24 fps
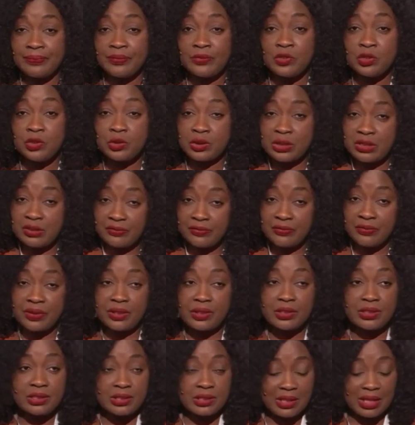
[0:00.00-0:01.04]
to different
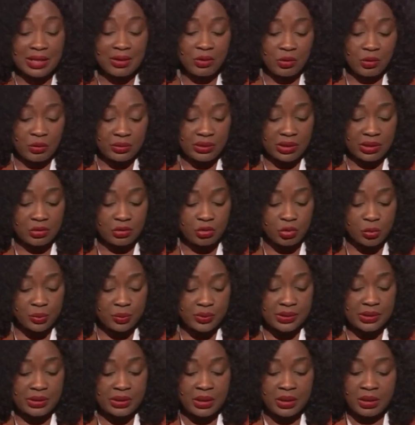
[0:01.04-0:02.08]
stakeholder
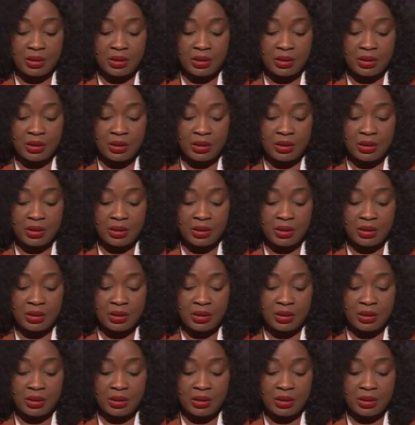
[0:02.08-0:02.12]
groups,